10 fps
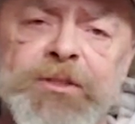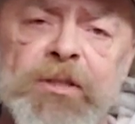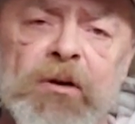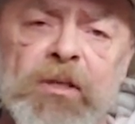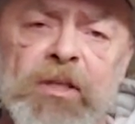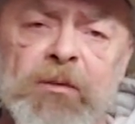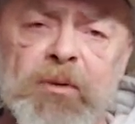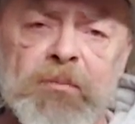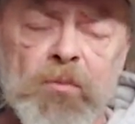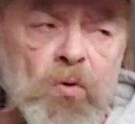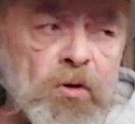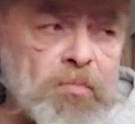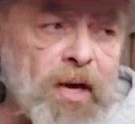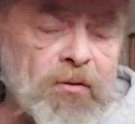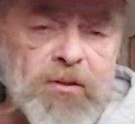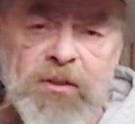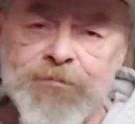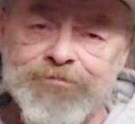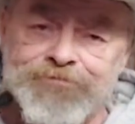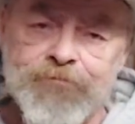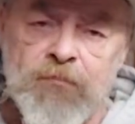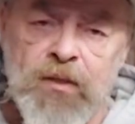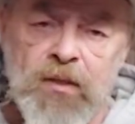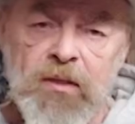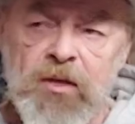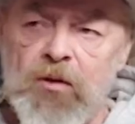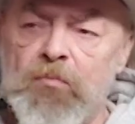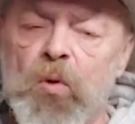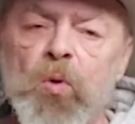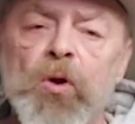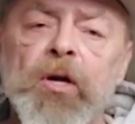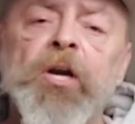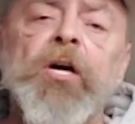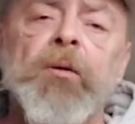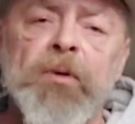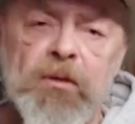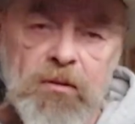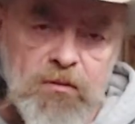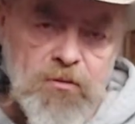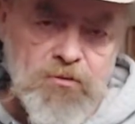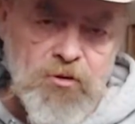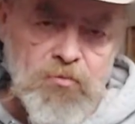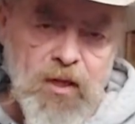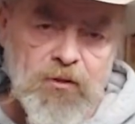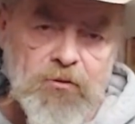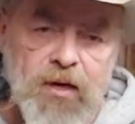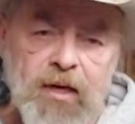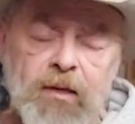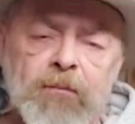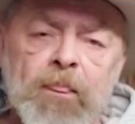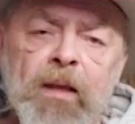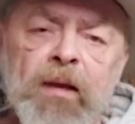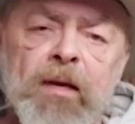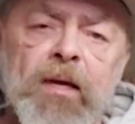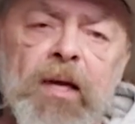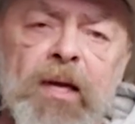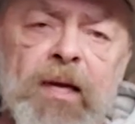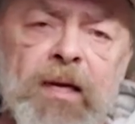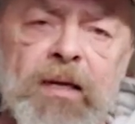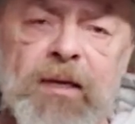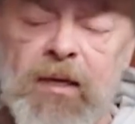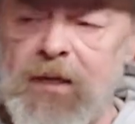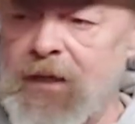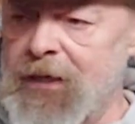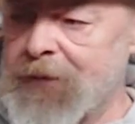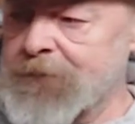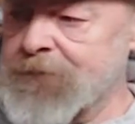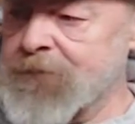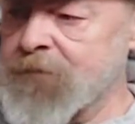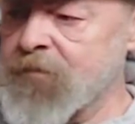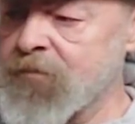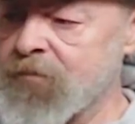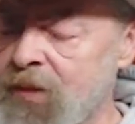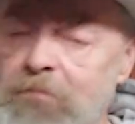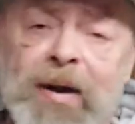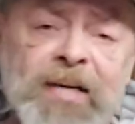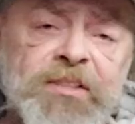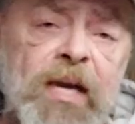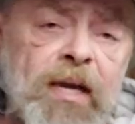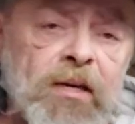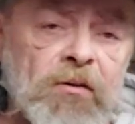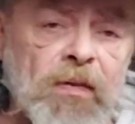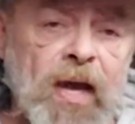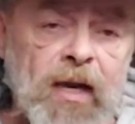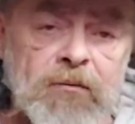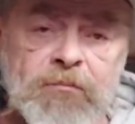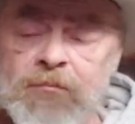to talk a little bit more about the more common romal rein and my take on that.